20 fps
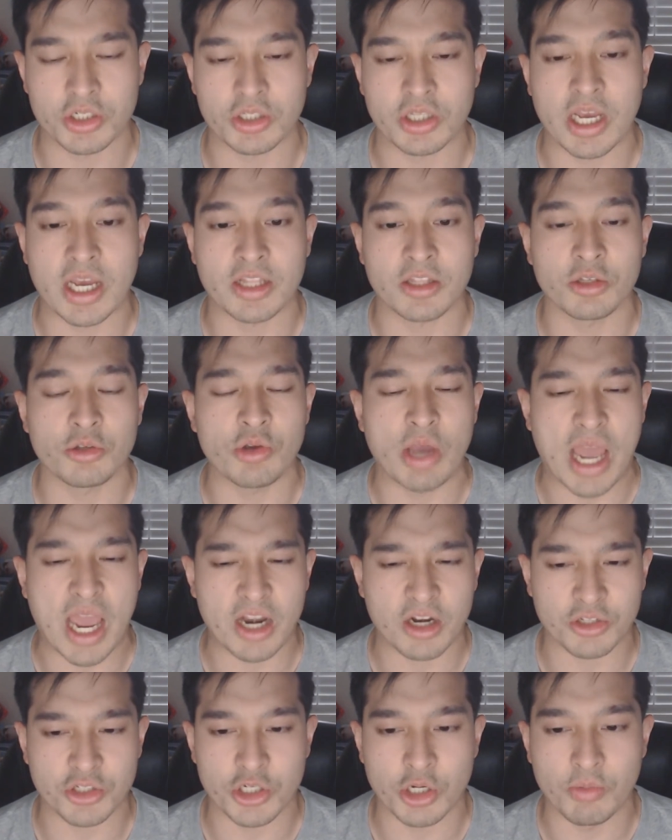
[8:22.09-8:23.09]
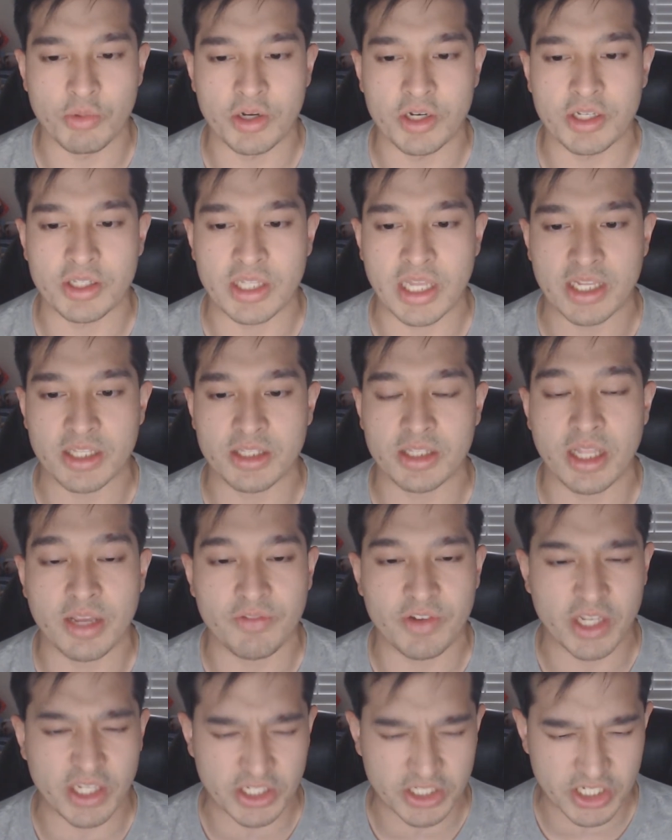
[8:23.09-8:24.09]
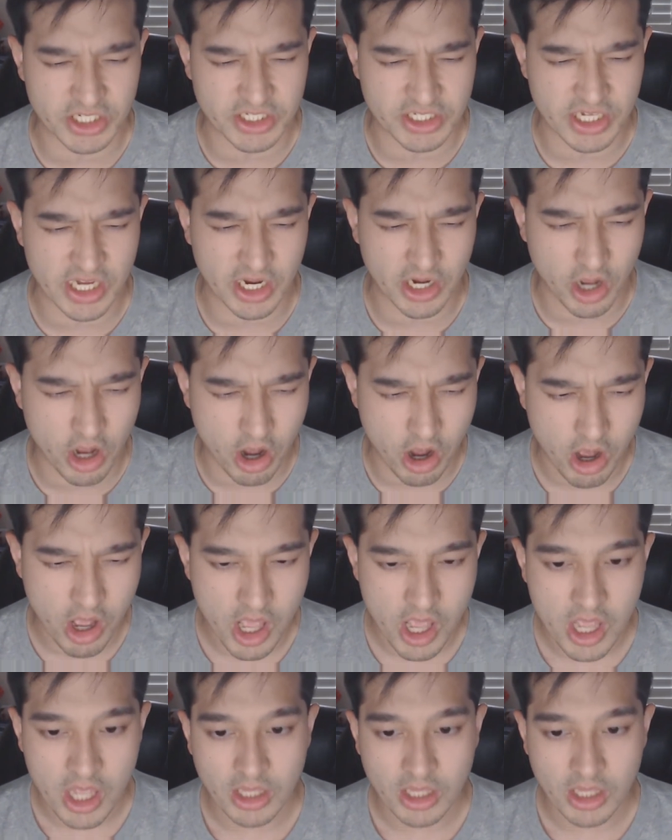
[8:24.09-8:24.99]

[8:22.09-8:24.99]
that you had on someone that never existed at all.